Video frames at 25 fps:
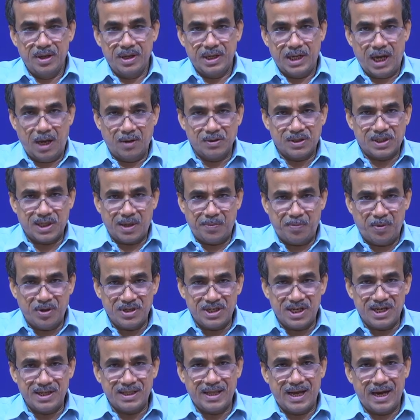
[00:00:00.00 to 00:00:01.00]
Now,
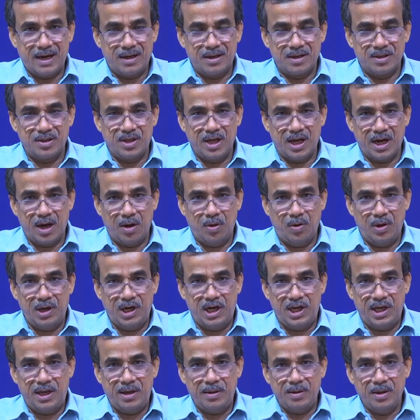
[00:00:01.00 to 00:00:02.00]
supposing that there are
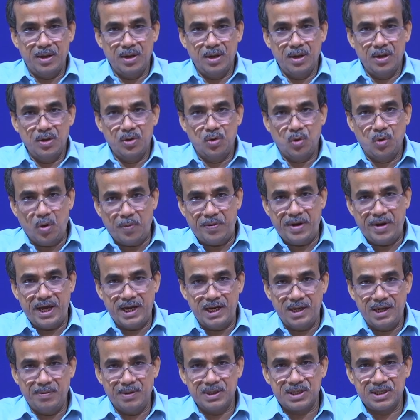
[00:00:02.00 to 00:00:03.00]
only two
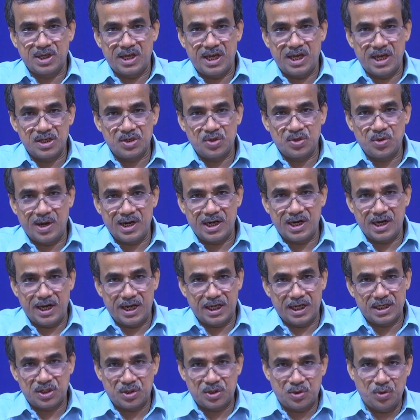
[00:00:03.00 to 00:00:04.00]
variables x 1 and
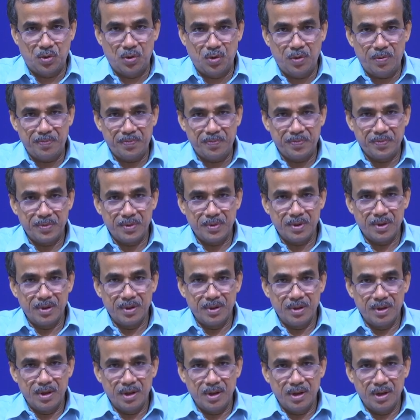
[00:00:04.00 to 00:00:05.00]
x 2.
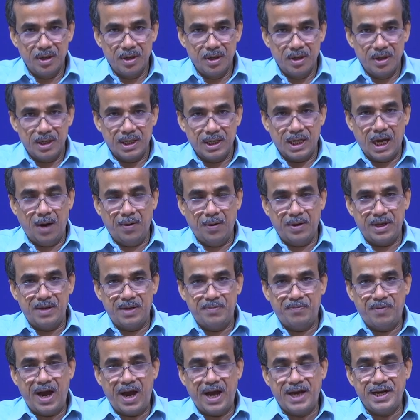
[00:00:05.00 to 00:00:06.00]
Now,
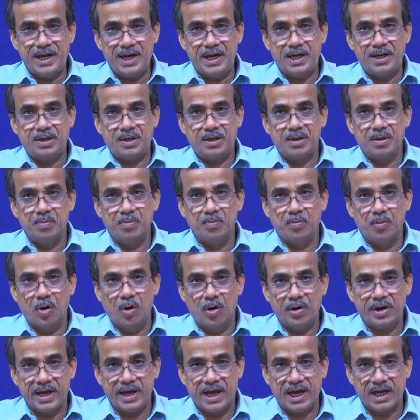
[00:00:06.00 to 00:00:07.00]
if I need
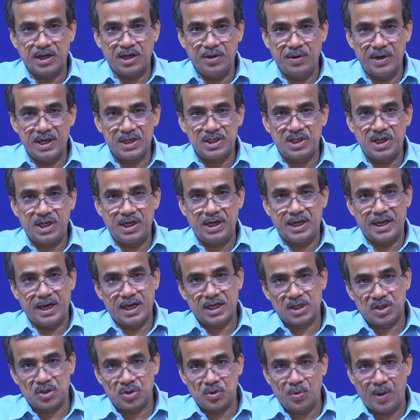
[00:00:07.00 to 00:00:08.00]
more accuracy in
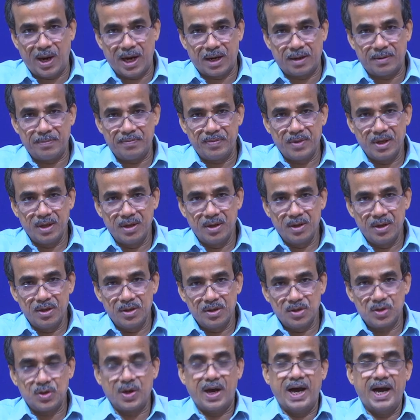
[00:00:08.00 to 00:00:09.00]
x 1,
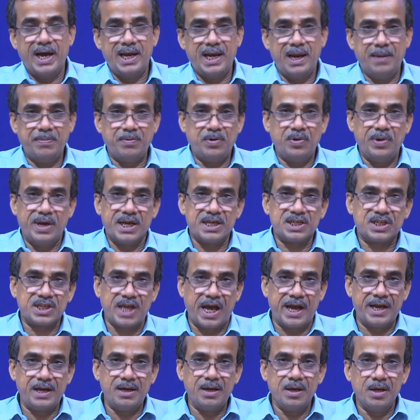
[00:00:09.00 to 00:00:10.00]
so I will have to
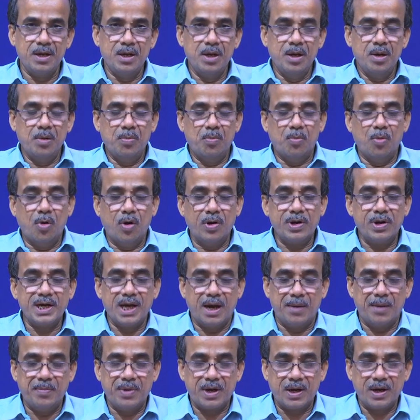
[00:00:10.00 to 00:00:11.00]
assign more
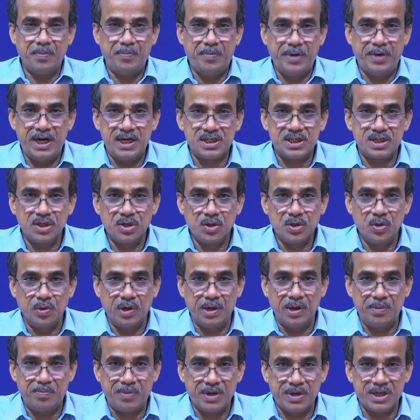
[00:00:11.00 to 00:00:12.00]
number of bits to
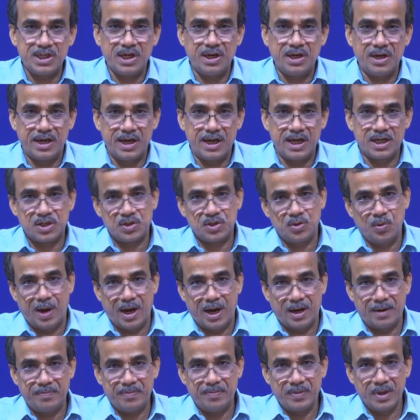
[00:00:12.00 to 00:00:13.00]
represent x
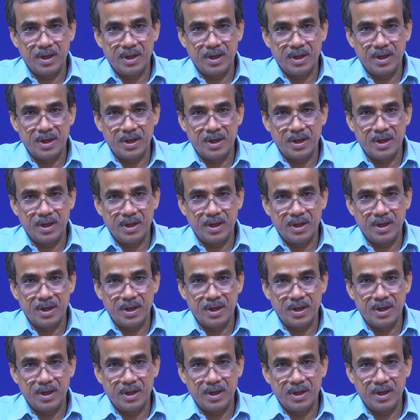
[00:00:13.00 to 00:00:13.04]
1